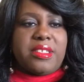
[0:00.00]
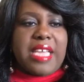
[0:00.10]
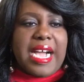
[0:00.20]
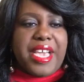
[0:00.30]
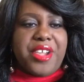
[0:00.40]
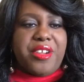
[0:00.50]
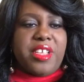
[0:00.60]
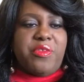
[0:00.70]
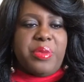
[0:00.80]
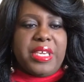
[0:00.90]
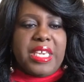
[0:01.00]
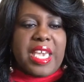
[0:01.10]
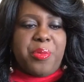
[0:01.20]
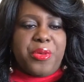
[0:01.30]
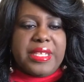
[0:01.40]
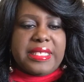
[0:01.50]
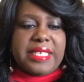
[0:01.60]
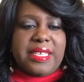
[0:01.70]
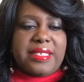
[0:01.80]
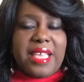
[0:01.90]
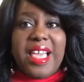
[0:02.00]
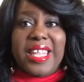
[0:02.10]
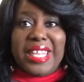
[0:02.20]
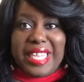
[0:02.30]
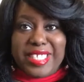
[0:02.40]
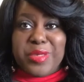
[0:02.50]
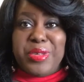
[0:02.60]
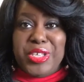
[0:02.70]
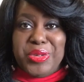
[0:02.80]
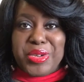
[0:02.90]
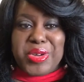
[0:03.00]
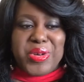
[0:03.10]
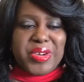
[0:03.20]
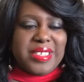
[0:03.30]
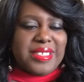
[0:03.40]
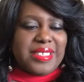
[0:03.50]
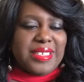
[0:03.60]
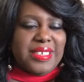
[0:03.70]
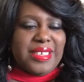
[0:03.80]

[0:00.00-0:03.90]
tired of being a princess, let's be unicorns.